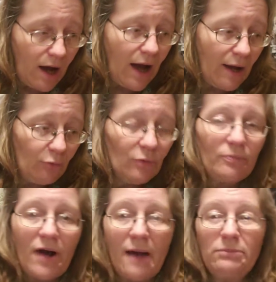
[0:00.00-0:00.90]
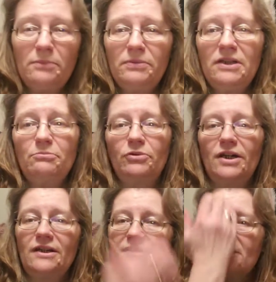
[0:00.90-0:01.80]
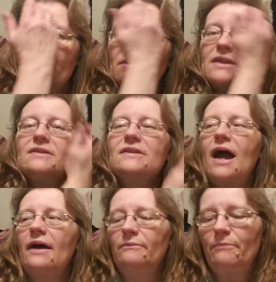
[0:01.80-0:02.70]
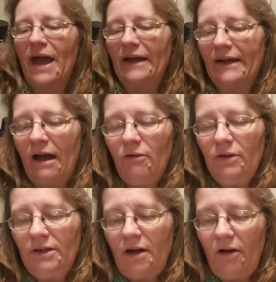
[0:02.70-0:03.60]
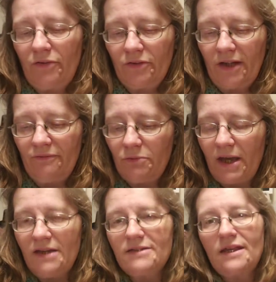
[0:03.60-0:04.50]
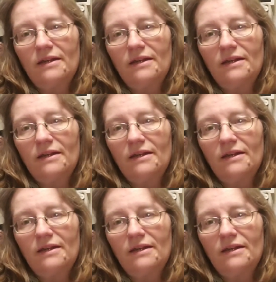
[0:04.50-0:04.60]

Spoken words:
I will probably bring some of this cotton back out in other giveaways,